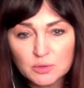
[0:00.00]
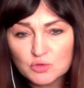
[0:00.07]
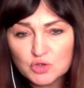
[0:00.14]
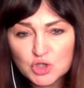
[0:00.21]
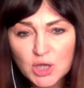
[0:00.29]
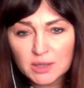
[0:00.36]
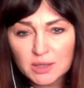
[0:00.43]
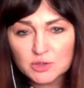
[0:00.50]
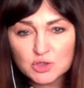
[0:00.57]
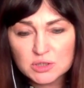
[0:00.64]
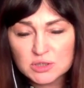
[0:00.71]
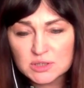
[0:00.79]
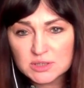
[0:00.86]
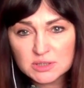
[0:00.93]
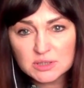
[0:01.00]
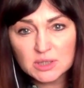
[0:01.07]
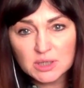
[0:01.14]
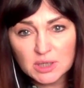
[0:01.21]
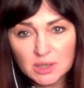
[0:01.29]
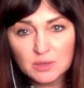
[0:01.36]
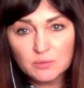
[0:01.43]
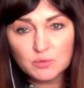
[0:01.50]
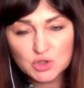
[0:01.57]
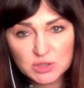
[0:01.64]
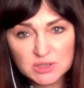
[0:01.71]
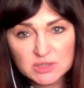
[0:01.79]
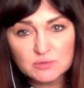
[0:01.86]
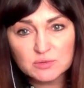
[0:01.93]
challenges which
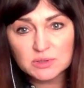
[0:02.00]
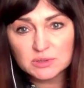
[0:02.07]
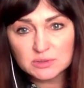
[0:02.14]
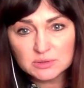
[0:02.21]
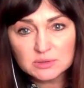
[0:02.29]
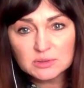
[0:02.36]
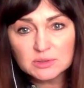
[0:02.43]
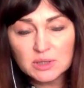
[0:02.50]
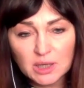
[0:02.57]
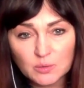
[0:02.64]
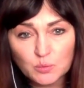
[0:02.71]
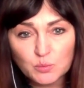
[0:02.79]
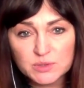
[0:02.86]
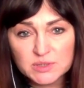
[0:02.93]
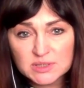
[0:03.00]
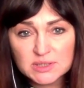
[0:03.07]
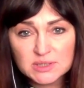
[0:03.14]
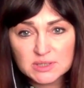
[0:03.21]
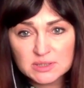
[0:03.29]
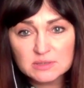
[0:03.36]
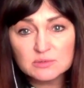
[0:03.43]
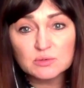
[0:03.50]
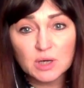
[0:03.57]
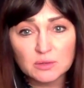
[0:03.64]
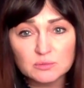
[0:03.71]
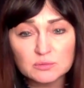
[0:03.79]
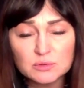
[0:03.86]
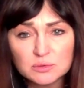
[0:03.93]
Israel have with this
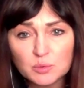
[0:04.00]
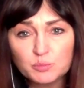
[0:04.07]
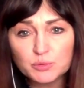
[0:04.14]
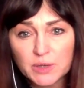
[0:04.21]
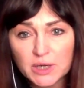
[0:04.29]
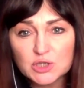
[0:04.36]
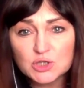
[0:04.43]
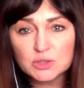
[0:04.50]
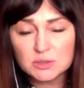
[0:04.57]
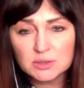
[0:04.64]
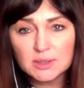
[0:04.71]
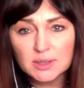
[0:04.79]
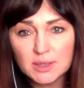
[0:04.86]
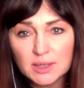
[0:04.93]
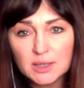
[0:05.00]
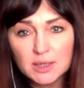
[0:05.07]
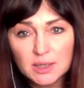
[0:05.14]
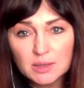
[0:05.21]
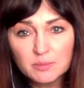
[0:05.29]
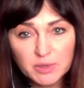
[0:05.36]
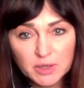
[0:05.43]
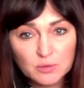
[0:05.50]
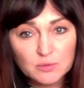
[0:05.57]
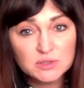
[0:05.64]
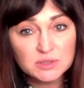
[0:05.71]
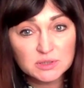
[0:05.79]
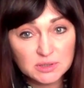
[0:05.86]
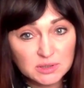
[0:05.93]
ground operation?
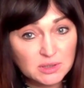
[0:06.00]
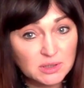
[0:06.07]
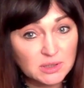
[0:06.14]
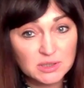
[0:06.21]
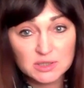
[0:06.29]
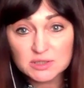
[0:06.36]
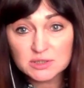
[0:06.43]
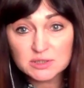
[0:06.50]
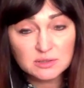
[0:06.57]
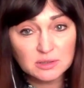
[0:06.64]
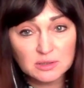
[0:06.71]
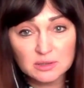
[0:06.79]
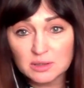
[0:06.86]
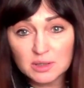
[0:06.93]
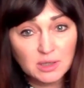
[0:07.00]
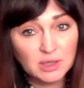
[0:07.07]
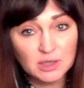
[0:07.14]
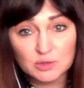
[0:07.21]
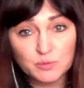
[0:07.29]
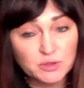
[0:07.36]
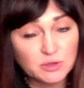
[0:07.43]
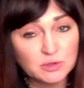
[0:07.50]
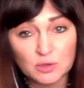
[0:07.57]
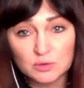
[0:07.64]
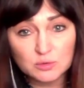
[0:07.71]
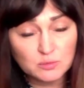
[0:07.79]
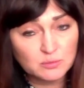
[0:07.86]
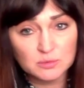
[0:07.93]
Because it
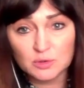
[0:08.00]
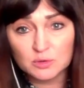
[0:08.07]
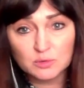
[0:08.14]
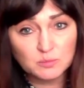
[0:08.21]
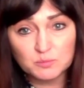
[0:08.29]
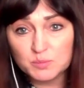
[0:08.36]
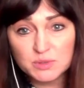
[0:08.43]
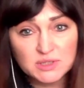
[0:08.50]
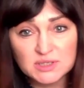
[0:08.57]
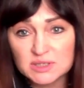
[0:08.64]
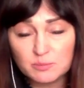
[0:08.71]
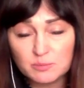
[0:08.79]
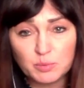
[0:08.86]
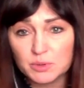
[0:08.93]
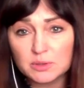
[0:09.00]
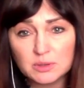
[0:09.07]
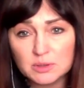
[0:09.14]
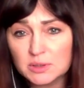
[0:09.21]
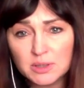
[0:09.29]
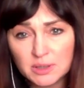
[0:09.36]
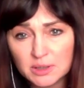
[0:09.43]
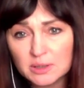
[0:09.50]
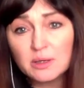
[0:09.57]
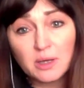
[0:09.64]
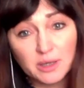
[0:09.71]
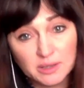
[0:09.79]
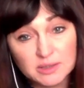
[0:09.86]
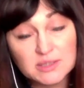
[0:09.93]
will not be simple.
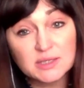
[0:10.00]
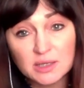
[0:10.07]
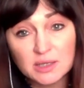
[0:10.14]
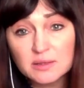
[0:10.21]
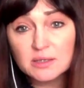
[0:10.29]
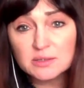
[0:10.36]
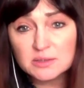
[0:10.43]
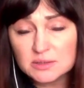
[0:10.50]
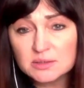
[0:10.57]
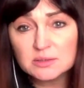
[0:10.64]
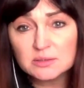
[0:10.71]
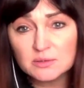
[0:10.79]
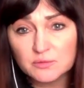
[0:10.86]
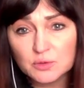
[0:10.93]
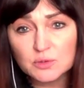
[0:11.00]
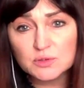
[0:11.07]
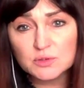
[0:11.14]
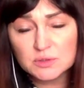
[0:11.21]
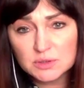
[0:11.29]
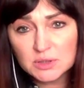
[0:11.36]
I understand that, of course.